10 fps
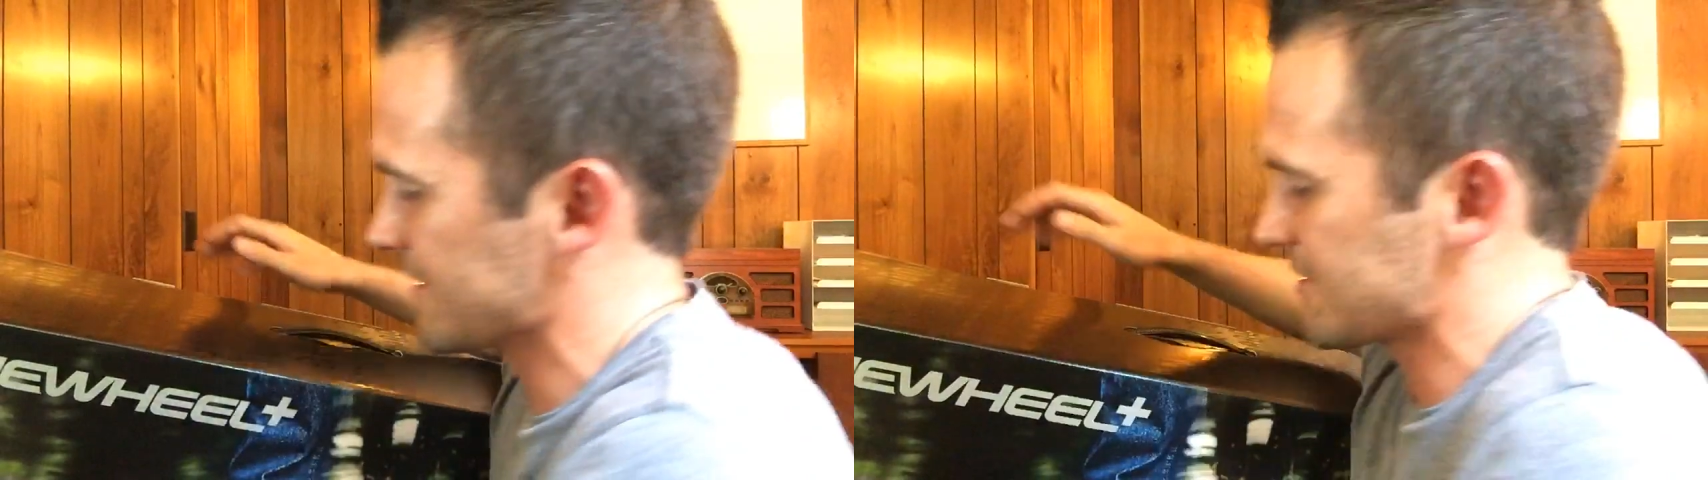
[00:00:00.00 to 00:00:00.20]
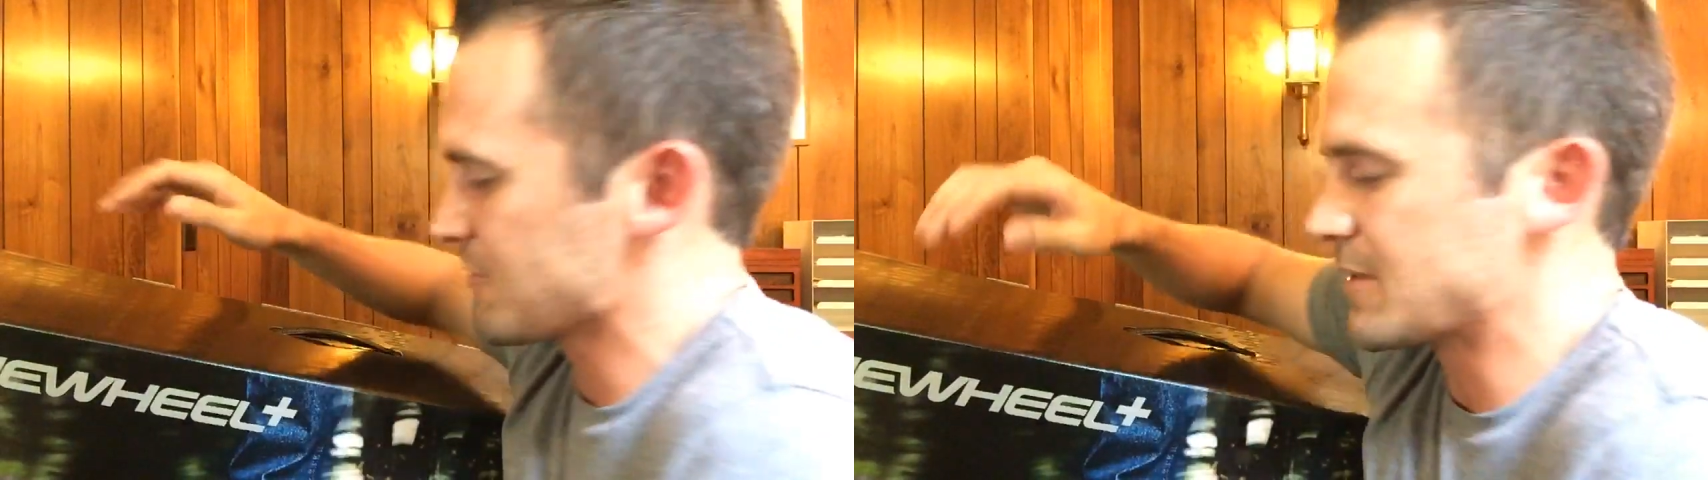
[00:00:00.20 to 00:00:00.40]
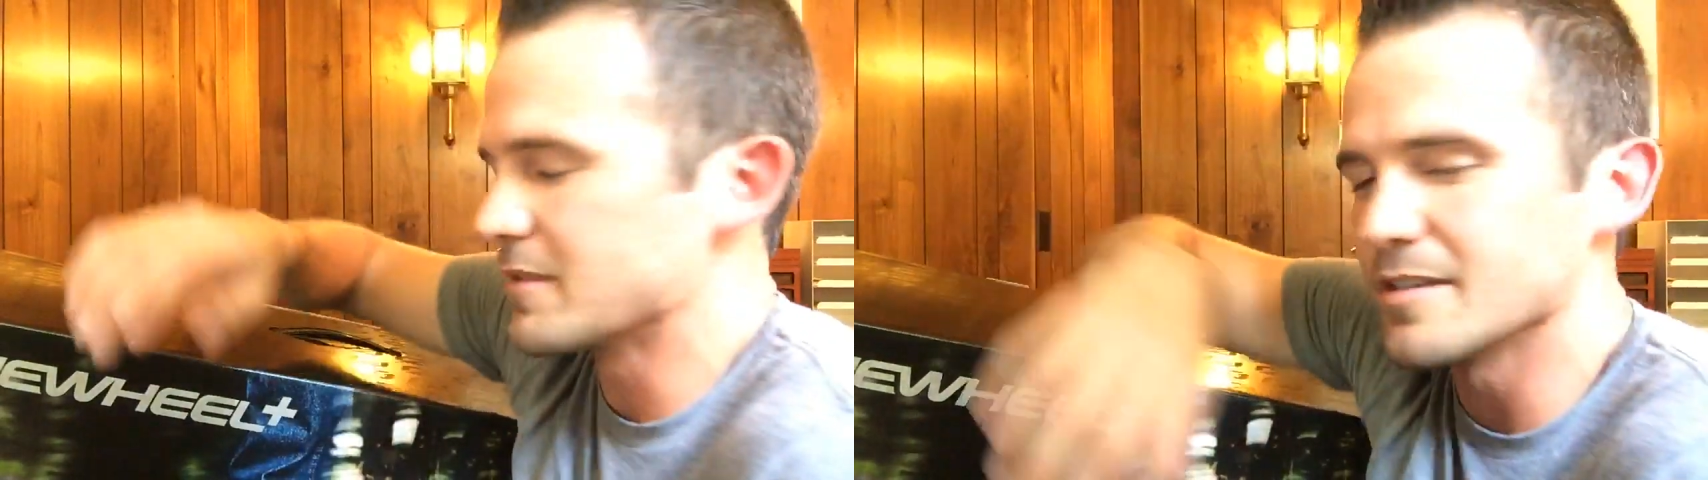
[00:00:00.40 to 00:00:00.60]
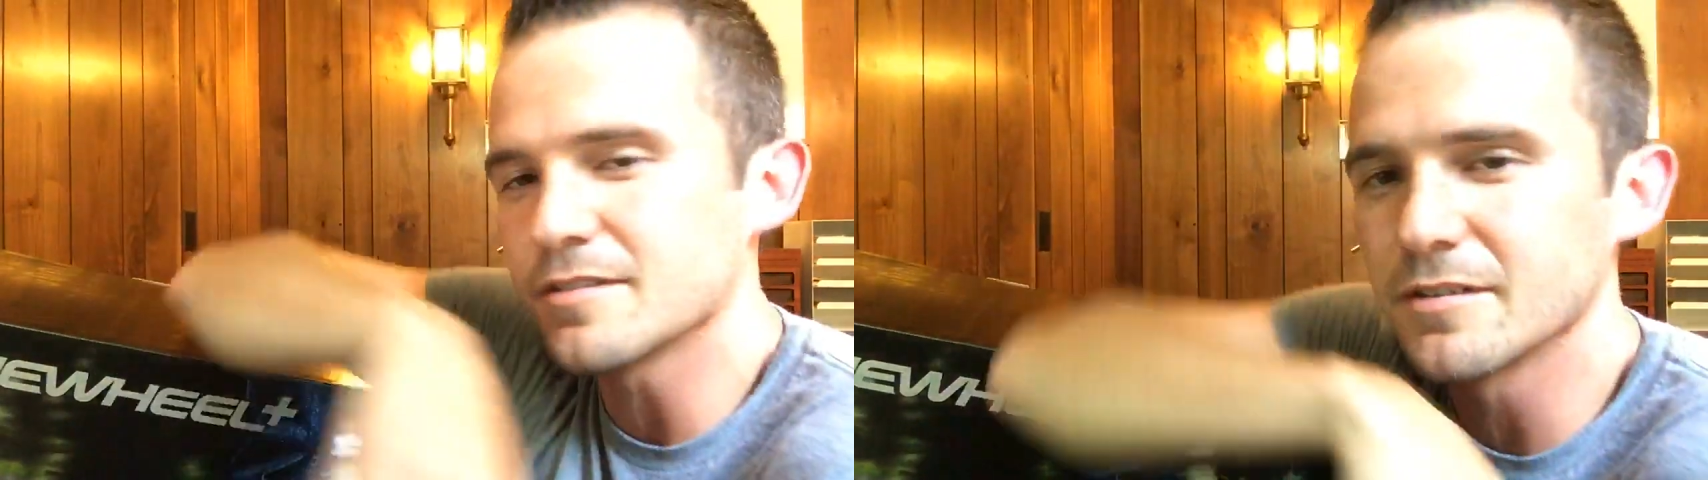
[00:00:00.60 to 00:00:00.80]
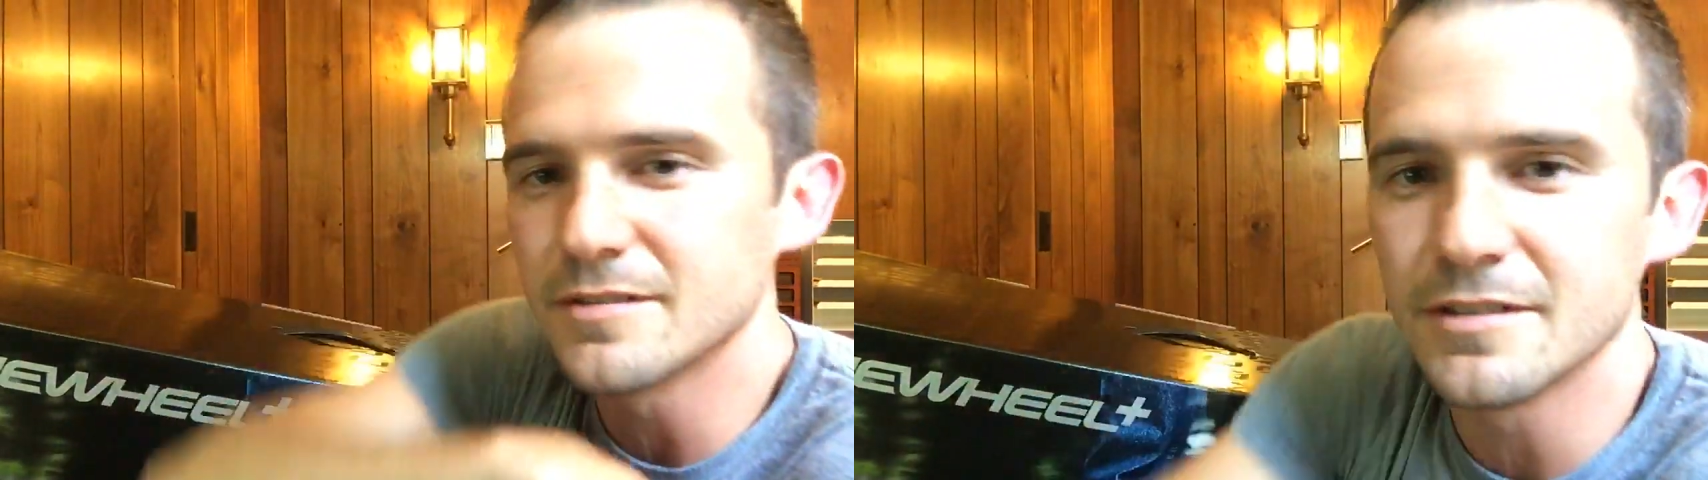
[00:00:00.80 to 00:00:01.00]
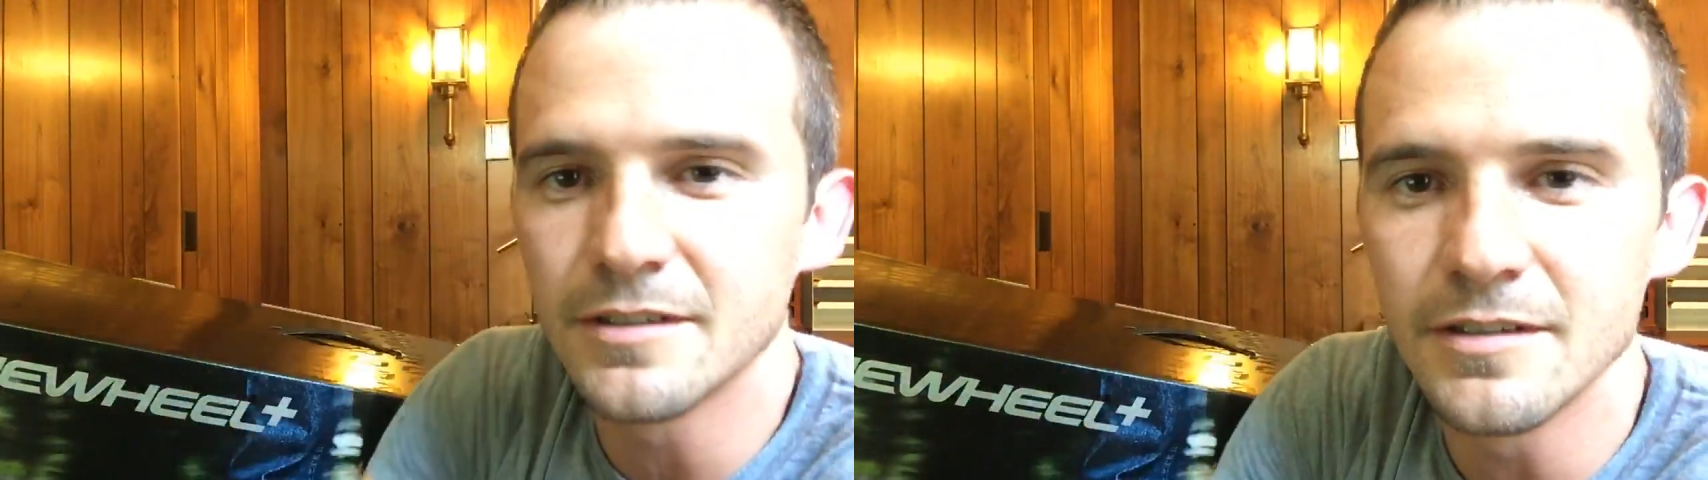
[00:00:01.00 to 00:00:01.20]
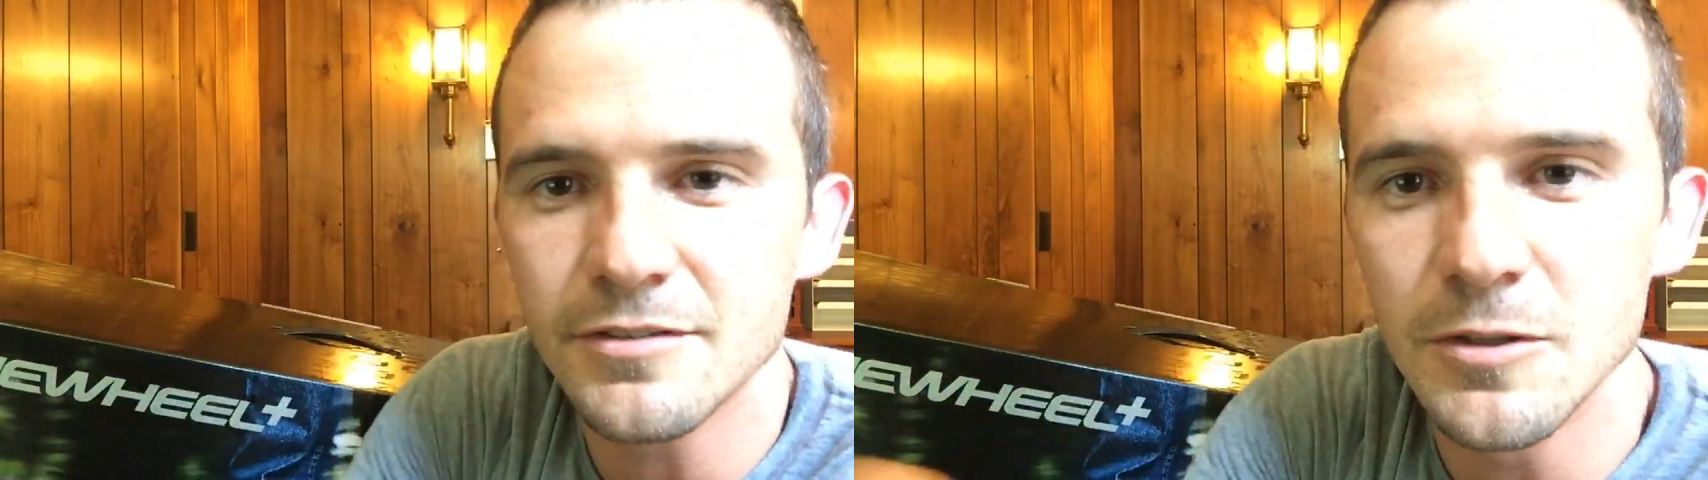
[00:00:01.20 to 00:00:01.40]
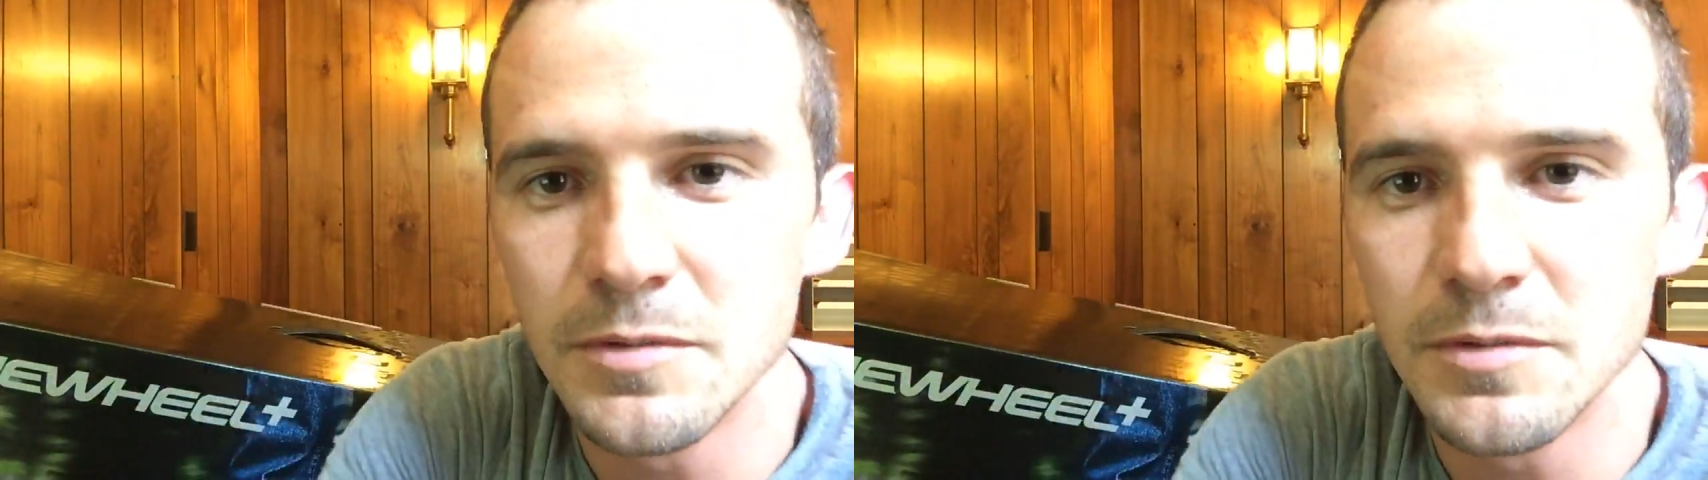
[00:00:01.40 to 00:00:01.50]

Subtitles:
stream, it just turns into the Scuba